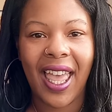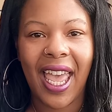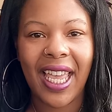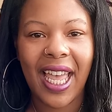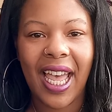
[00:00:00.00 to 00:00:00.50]

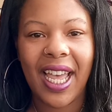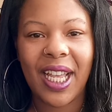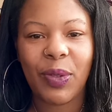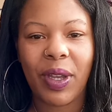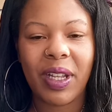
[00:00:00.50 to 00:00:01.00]
Hey
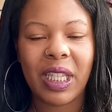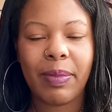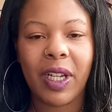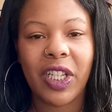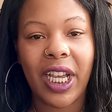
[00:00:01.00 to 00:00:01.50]
guys, welcome to
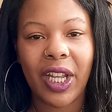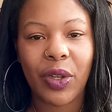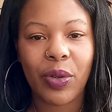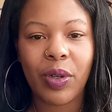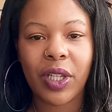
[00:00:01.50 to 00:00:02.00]
my
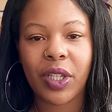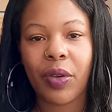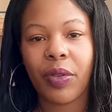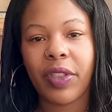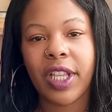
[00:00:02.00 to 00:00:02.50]
channel.
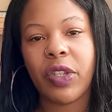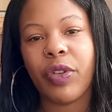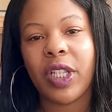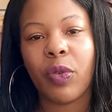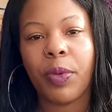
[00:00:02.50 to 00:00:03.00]
So this
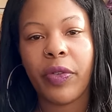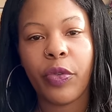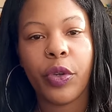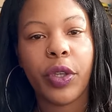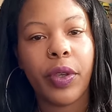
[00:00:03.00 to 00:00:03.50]
reading will be
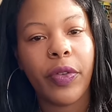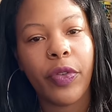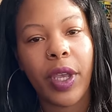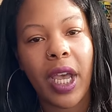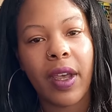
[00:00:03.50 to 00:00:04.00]
for you if
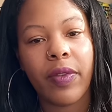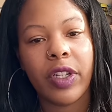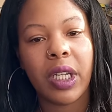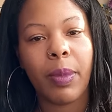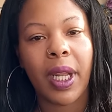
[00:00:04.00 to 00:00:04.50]
you have
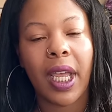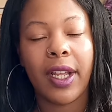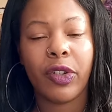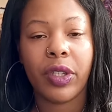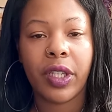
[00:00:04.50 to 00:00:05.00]
Gemini
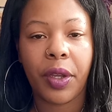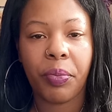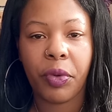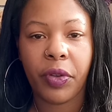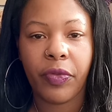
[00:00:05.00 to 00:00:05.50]
as your sun,
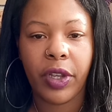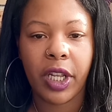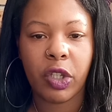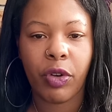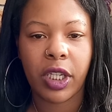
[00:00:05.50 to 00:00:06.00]
moon,
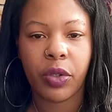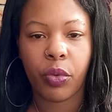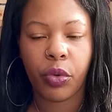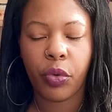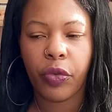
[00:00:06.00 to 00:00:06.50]
Venus, rising
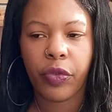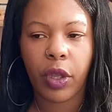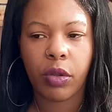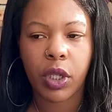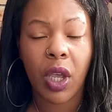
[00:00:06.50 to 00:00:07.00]
or north
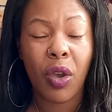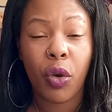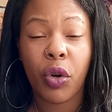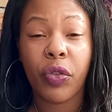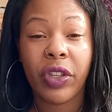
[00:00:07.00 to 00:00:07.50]
node,
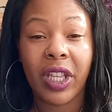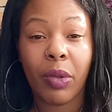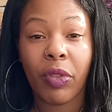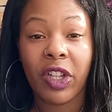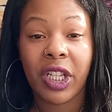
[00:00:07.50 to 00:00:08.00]
or if you're
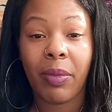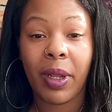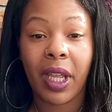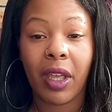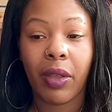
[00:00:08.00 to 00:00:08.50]
dealing with a
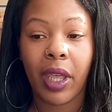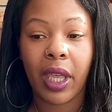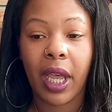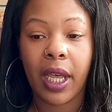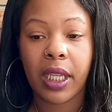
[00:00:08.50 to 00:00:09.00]
Gemini. Okay
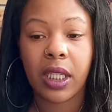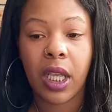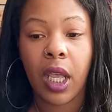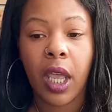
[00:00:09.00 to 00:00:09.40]
guys,